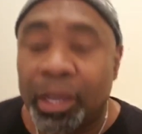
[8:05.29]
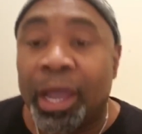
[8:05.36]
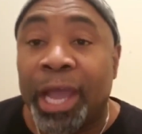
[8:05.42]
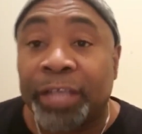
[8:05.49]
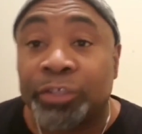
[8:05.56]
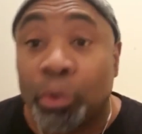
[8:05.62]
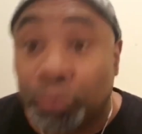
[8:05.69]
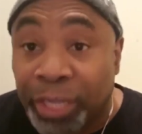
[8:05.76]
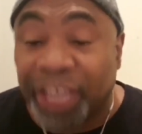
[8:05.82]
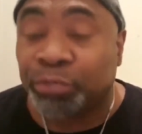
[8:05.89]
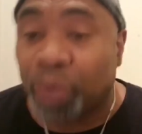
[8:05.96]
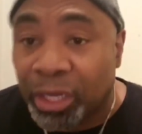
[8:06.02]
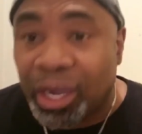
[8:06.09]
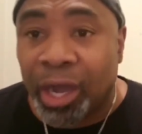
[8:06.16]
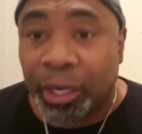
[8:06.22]
And so that's
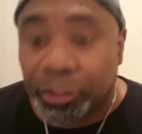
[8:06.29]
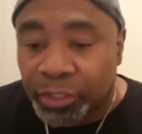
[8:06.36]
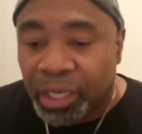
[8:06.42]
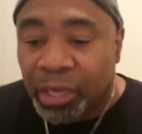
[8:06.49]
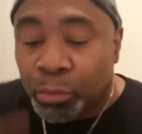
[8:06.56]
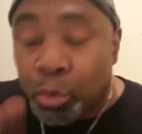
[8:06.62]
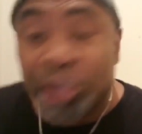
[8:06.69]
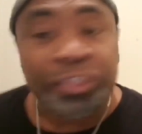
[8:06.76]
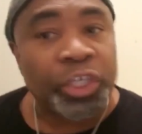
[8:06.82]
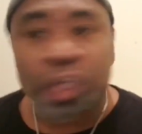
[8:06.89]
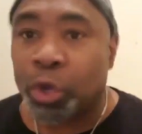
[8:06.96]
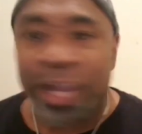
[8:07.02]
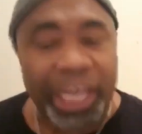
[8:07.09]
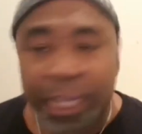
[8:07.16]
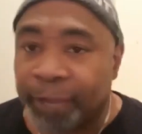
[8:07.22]
what God is saying. What's in
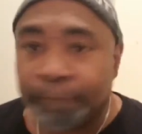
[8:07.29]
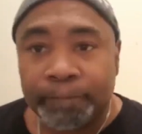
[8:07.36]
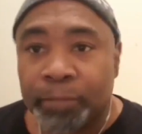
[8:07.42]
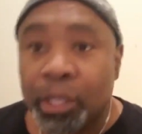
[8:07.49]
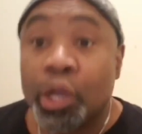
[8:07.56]
your hand?